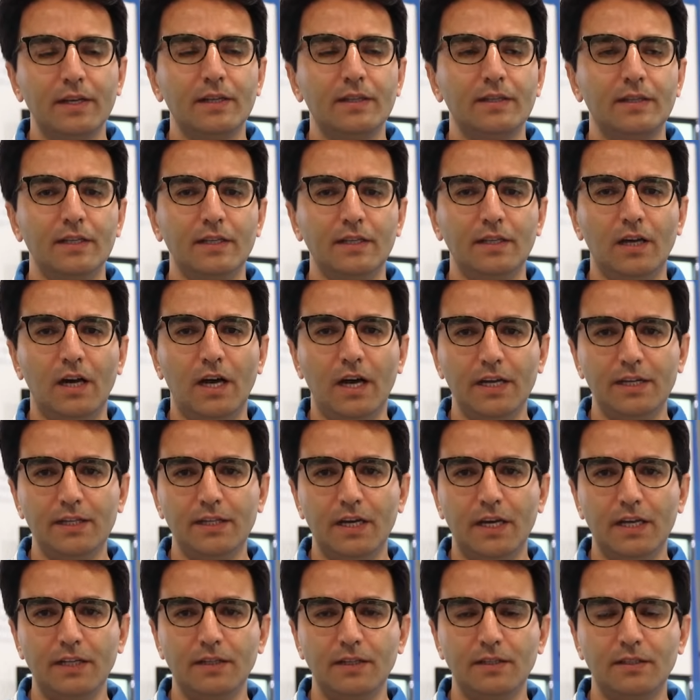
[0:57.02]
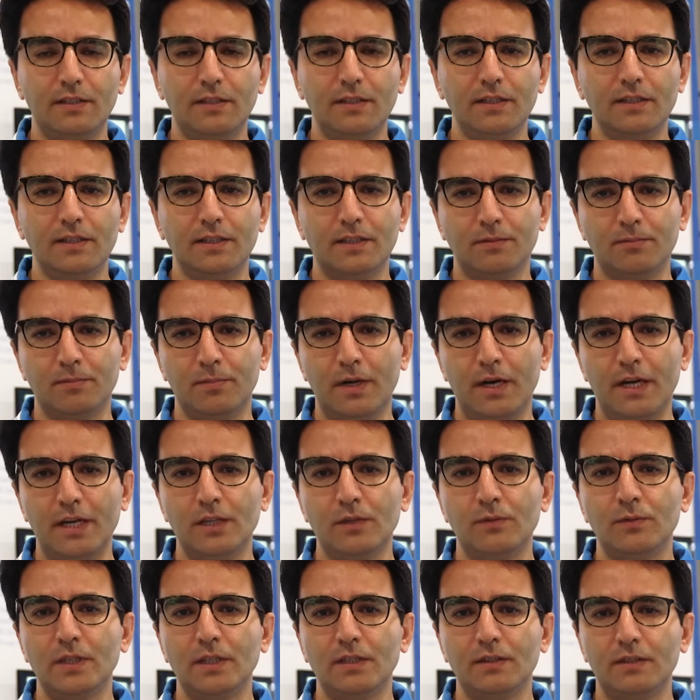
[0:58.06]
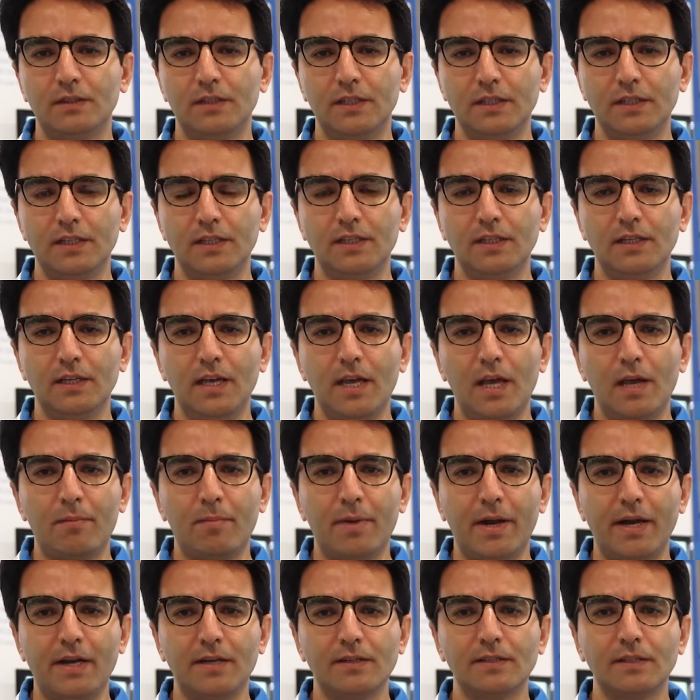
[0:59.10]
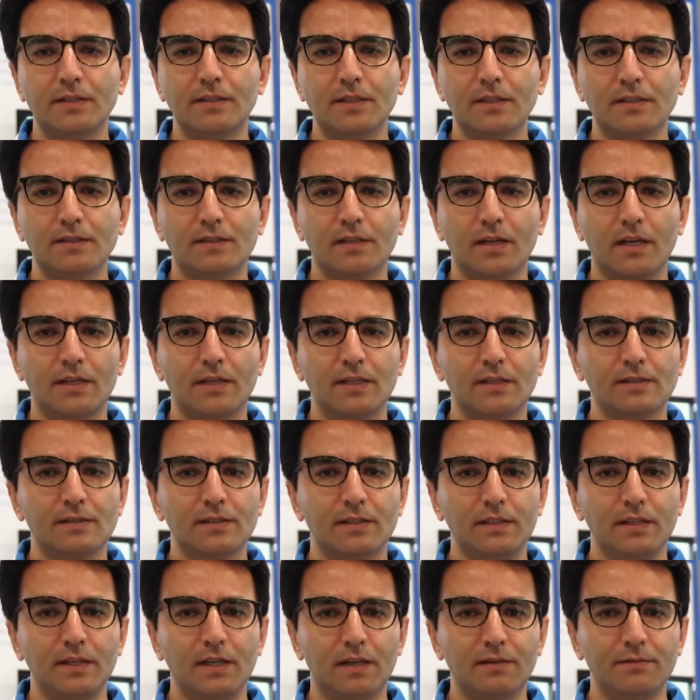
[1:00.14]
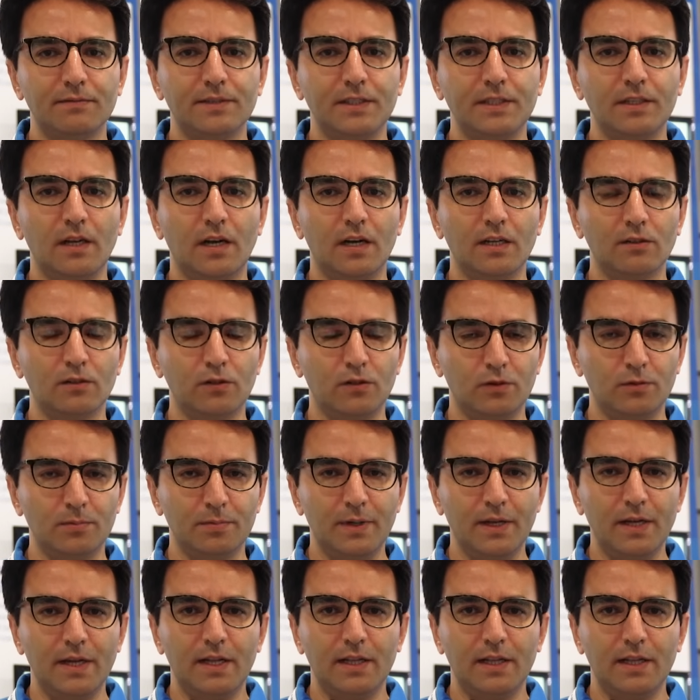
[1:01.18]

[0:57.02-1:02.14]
The high DIDT combined with the parasitic RLC of the hot loop